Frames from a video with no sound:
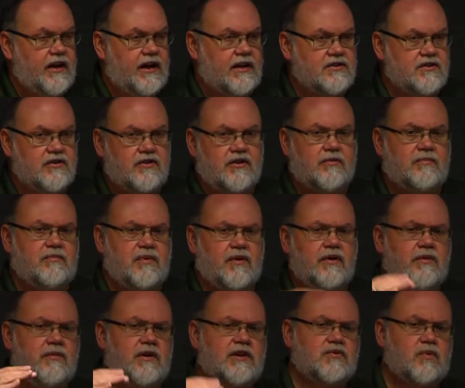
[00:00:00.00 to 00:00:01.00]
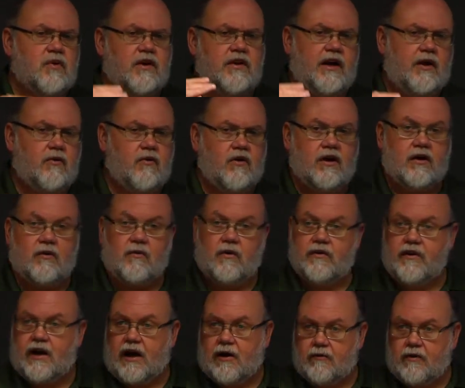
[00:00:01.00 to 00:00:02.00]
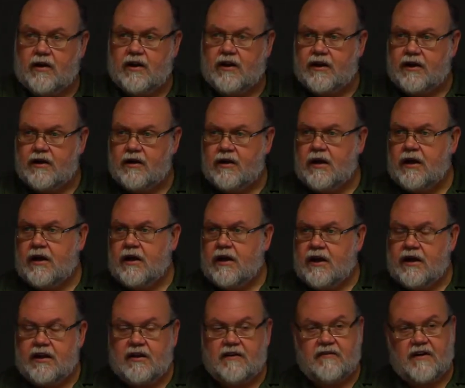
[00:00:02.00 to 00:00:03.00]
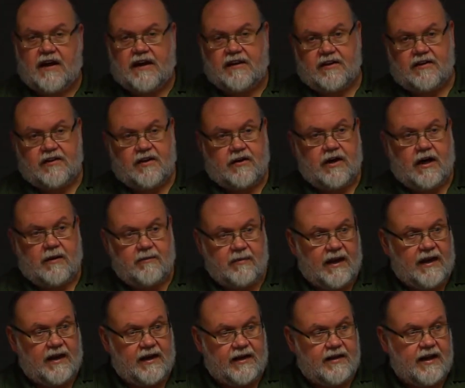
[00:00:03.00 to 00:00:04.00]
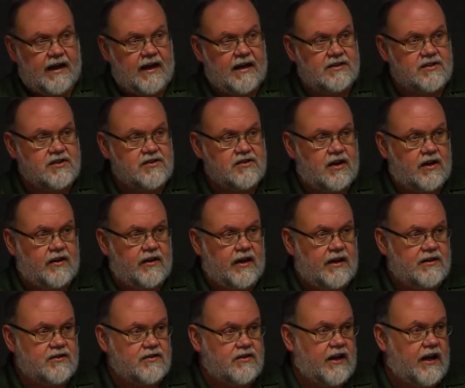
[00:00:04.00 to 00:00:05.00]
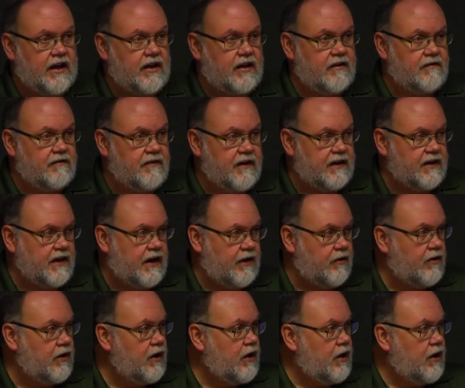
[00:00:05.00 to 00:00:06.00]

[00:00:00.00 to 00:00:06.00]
that, so they're pretty much where they were. Well, not really, in the fact that they're not paying taxes on that, so that can affect how